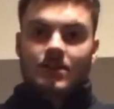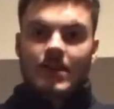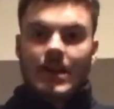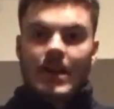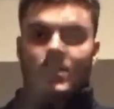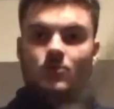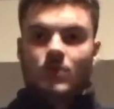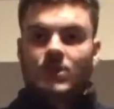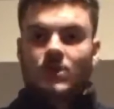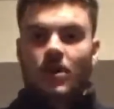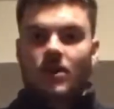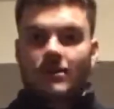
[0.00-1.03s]
And with
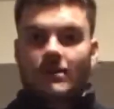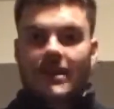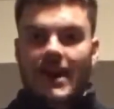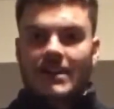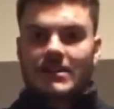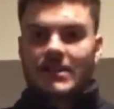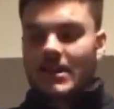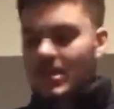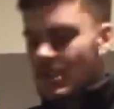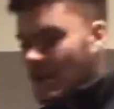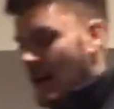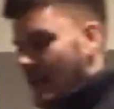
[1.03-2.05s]
all of that,
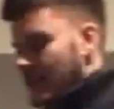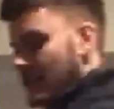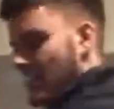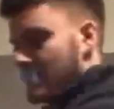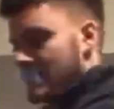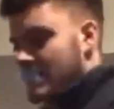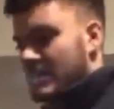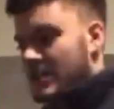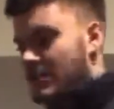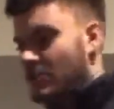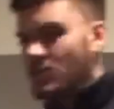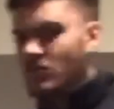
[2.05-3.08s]
I shall see
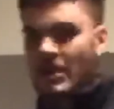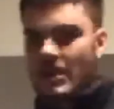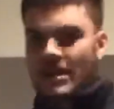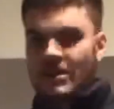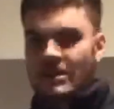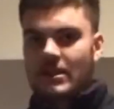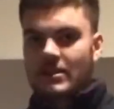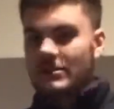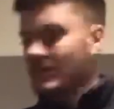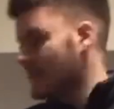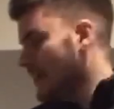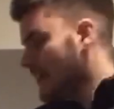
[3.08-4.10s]
you in
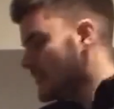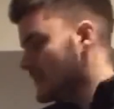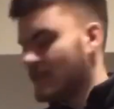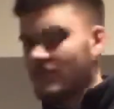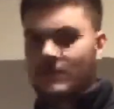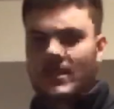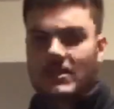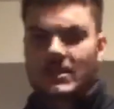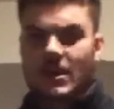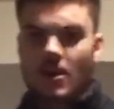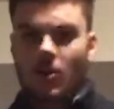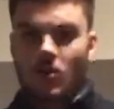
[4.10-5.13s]
the next
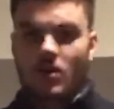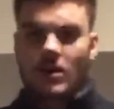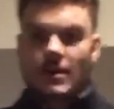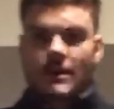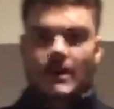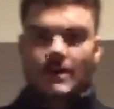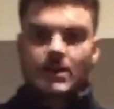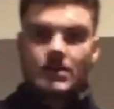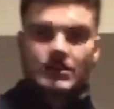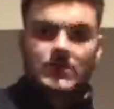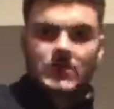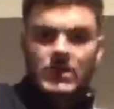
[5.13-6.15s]
video.
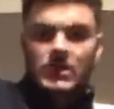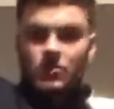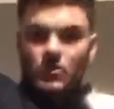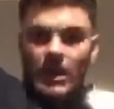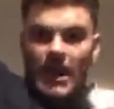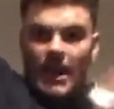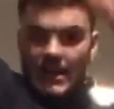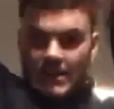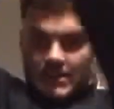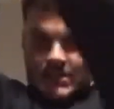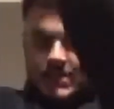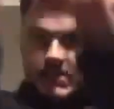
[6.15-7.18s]
See you
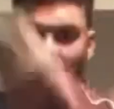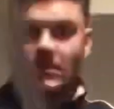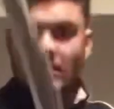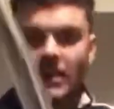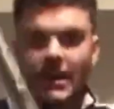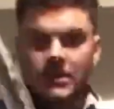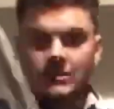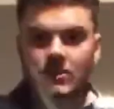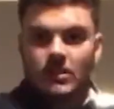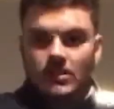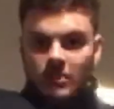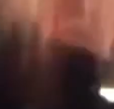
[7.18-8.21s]
guys later.